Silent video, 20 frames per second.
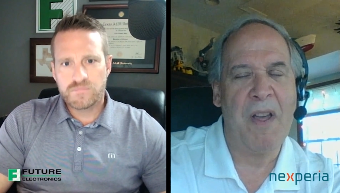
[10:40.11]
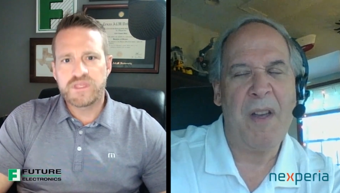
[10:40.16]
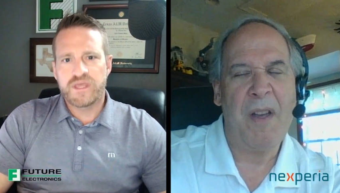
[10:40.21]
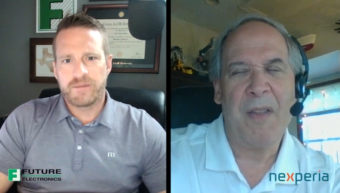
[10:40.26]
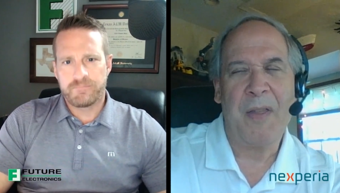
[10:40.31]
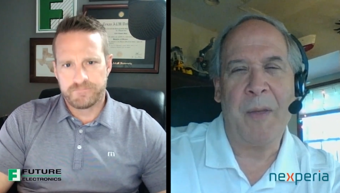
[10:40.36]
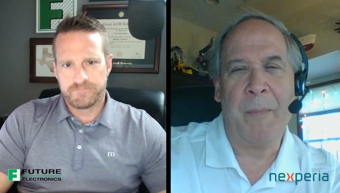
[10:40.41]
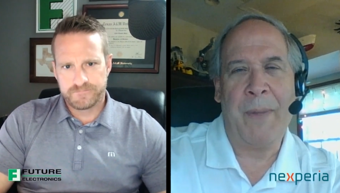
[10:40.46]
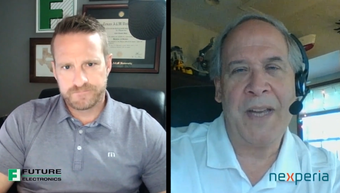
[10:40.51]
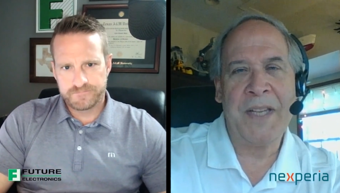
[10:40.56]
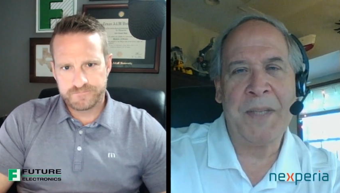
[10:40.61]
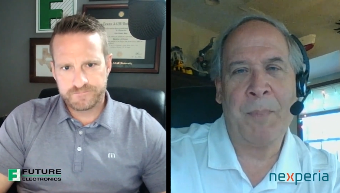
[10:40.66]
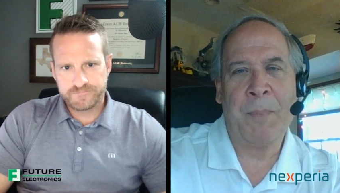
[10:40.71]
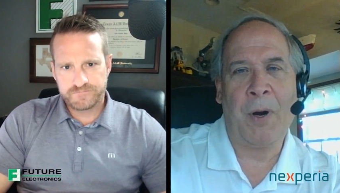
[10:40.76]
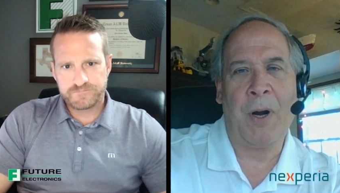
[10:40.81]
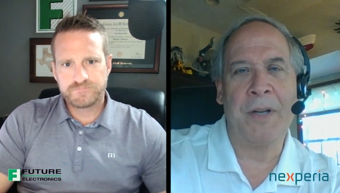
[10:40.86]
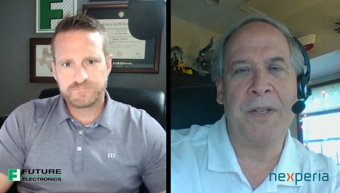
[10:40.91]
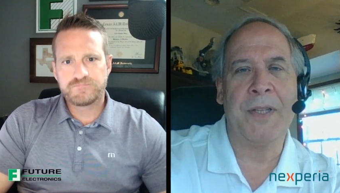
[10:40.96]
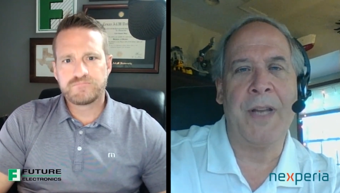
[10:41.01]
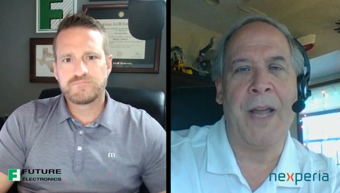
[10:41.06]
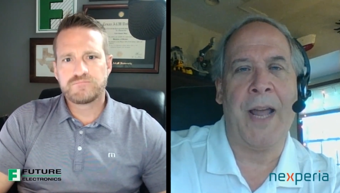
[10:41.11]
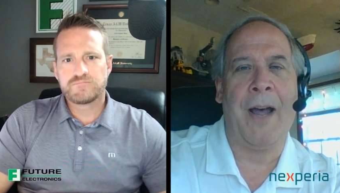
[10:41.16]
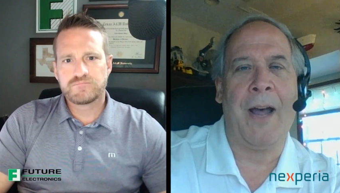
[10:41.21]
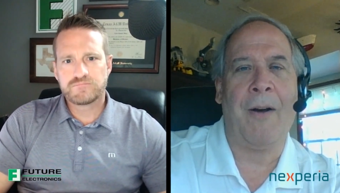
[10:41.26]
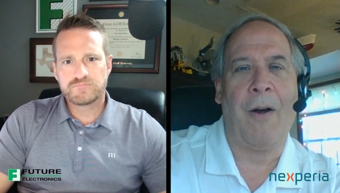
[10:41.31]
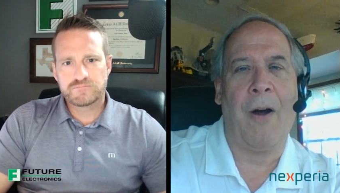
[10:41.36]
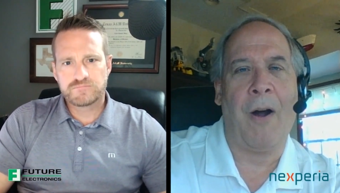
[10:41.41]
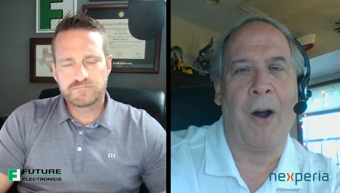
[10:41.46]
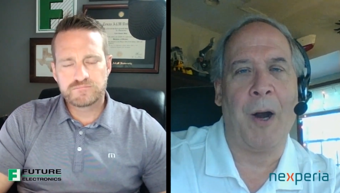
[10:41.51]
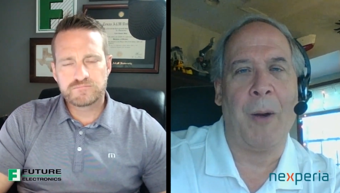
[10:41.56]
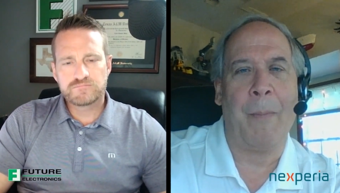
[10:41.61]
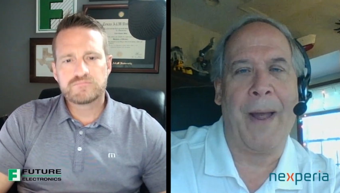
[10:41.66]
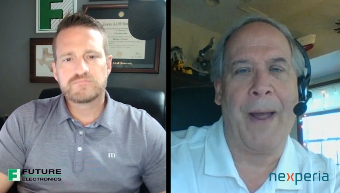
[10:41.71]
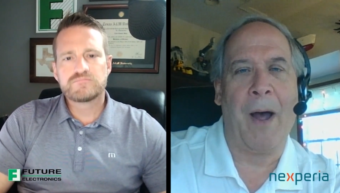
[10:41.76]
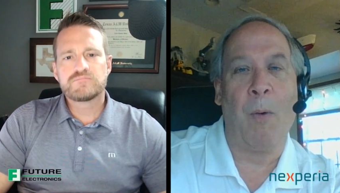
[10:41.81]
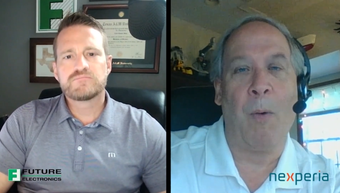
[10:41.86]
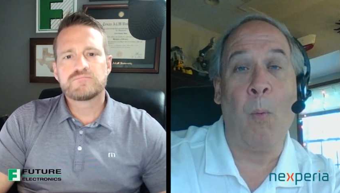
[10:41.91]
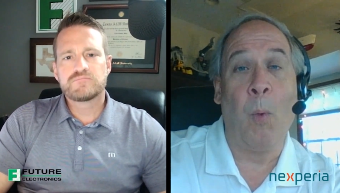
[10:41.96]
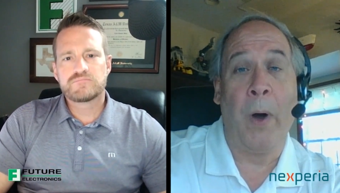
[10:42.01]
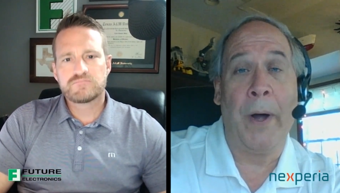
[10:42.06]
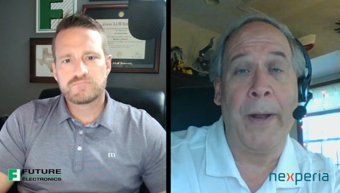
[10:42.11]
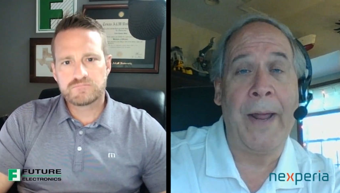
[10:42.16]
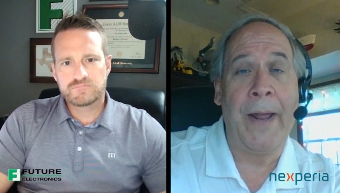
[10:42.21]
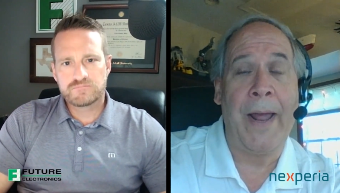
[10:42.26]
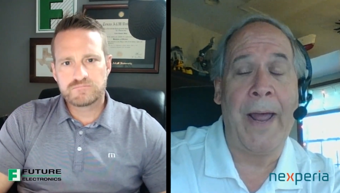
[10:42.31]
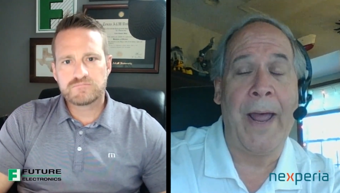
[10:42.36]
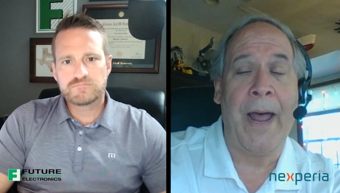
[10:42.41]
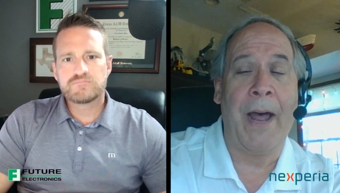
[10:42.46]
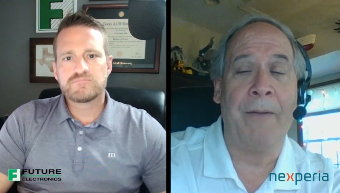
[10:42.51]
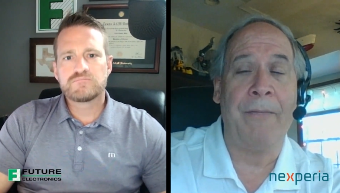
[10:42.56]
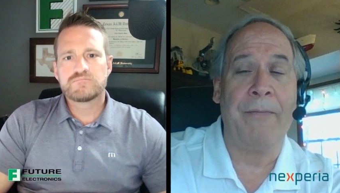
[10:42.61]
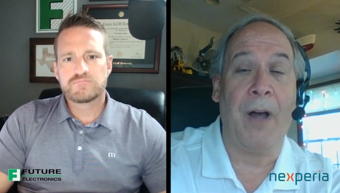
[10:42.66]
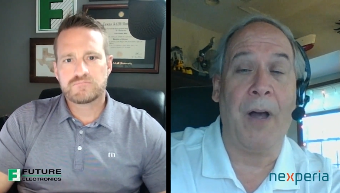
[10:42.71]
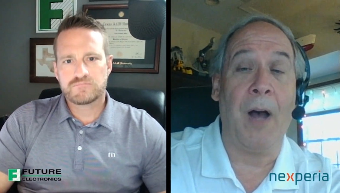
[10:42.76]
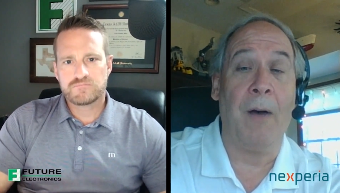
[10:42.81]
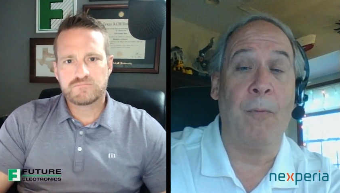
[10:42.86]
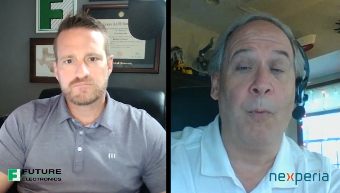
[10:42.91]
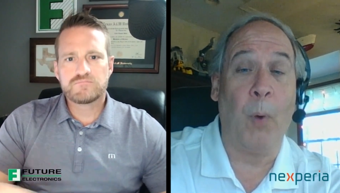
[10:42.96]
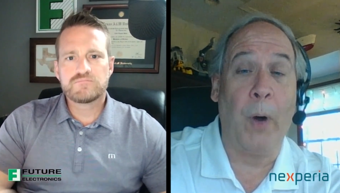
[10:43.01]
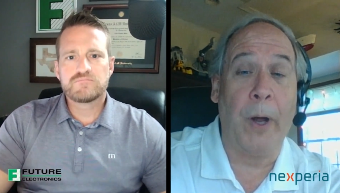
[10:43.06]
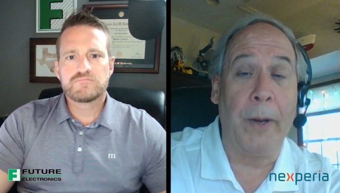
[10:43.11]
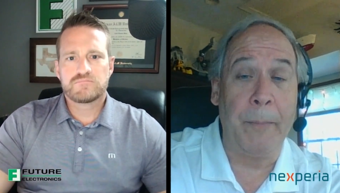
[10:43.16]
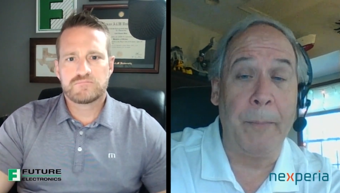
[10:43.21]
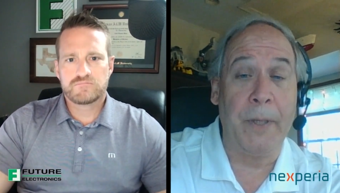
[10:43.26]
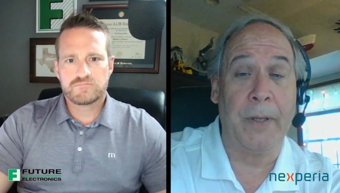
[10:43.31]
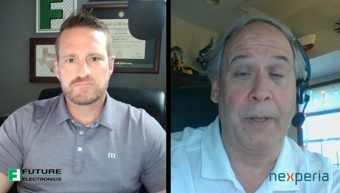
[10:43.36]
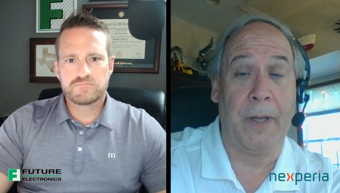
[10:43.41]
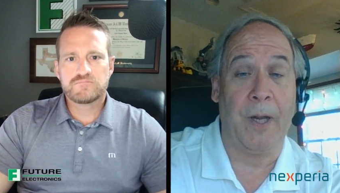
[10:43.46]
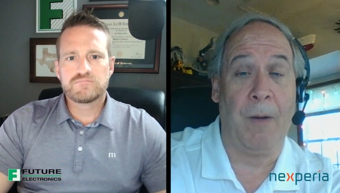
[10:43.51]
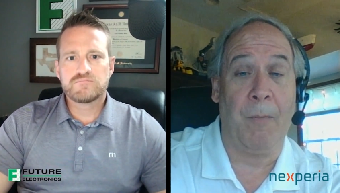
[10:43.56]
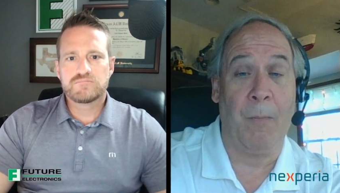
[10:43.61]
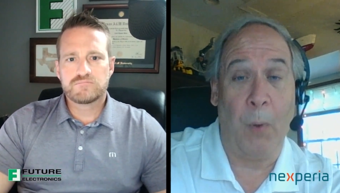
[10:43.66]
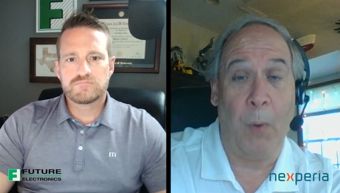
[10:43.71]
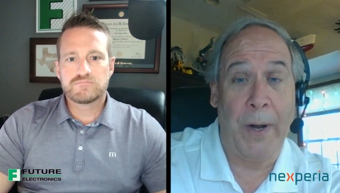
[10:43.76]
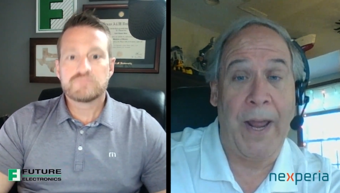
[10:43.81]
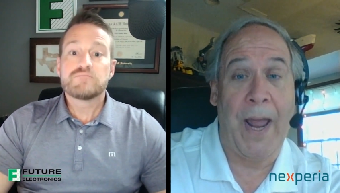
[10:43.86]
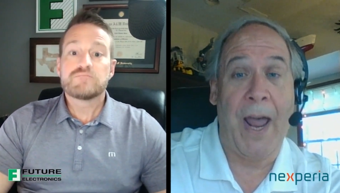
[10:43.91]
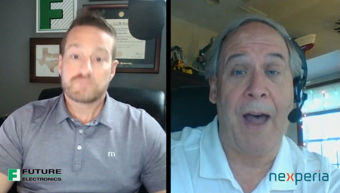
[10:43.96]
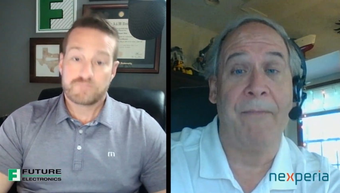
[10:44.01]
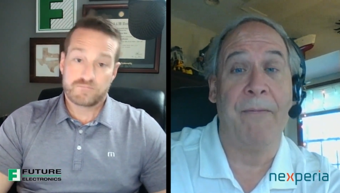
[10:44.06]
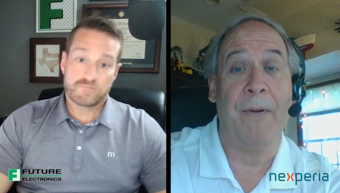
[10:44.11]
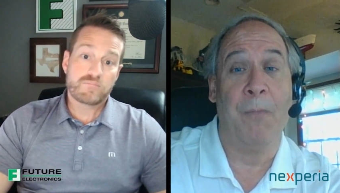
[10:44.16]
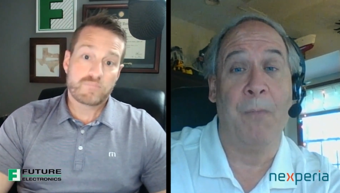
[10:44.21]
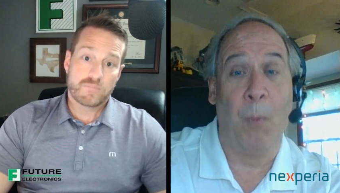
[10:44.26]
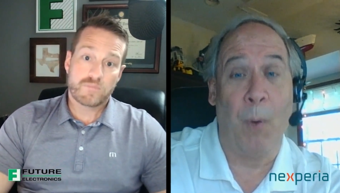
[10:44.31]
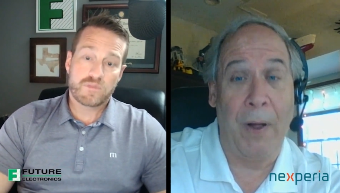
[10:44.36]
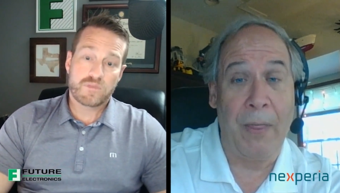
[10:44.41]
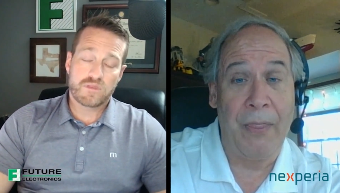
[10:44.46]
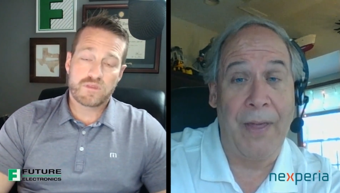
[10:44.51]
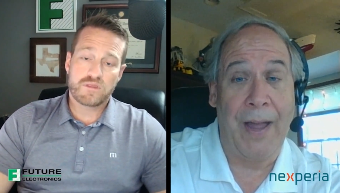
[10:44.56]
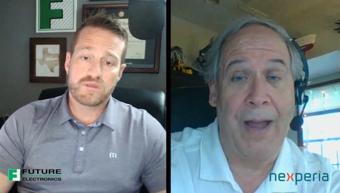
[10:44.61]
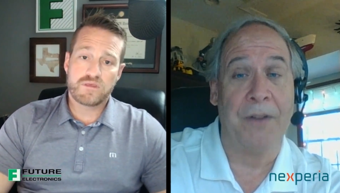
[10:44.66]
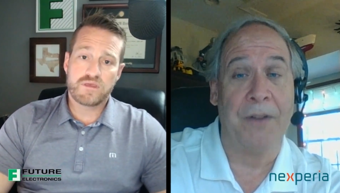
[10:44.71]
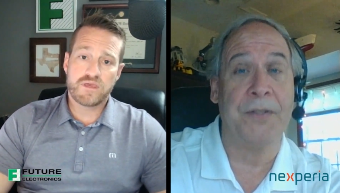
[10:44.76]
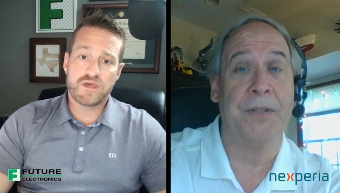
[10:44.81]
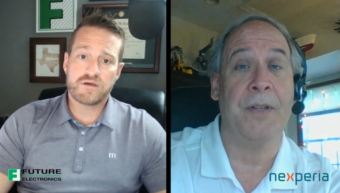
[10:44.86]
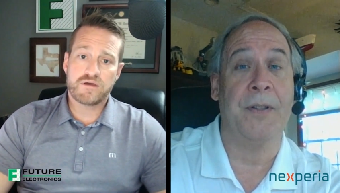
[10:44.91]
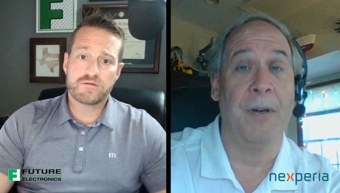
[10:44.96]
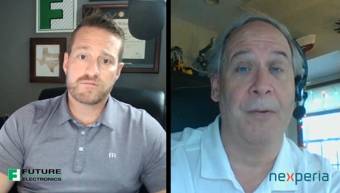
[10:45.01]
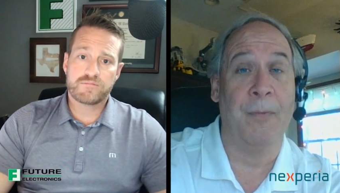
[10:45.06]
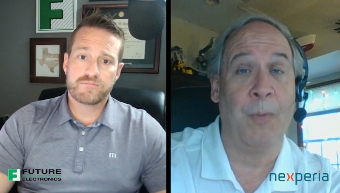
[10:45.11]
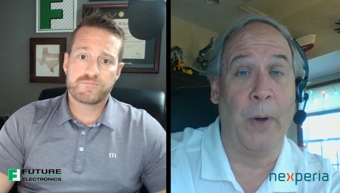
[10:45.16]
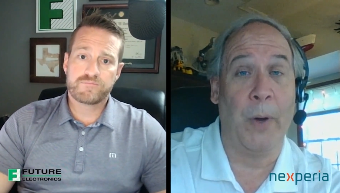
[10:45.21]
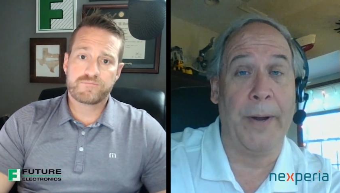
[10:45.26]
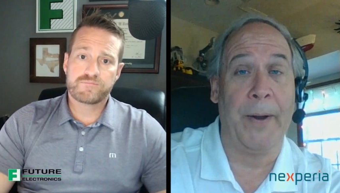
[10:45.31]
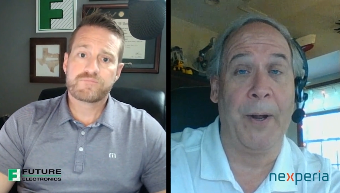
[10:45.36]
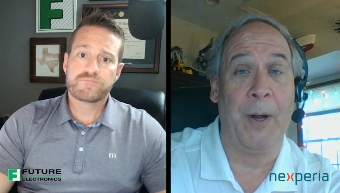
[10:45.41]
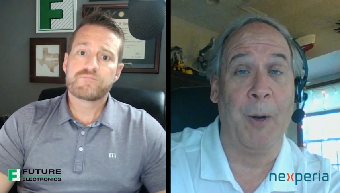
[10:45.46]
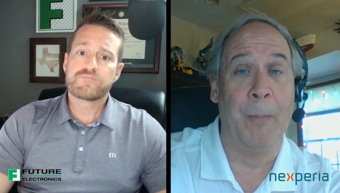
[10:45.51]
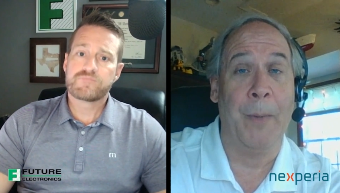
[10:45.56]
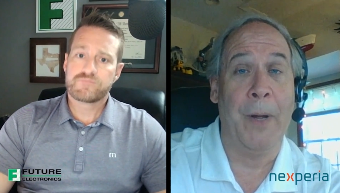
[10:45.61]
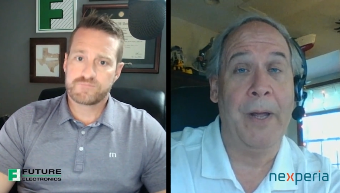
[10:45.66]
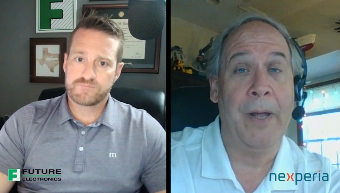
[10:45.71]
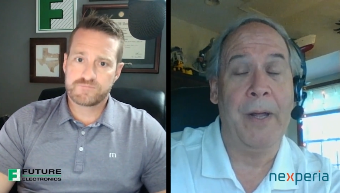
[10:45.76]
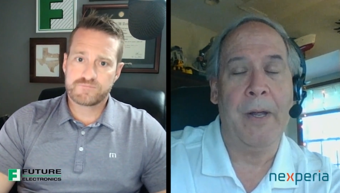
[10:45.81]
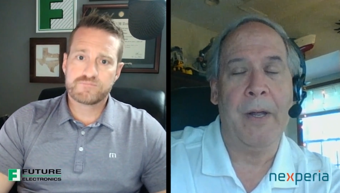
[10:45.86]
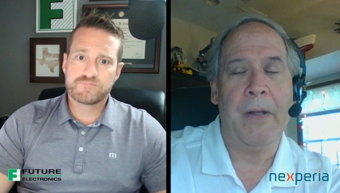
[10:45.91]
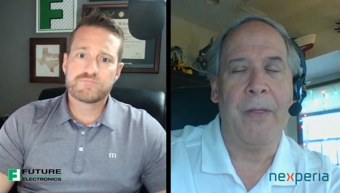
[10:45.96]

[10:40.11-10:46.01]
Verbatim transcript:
Speaker 1: Yep. The best parts now are about one half of one milliohm, one half of one thousandth yeah. of one ohm.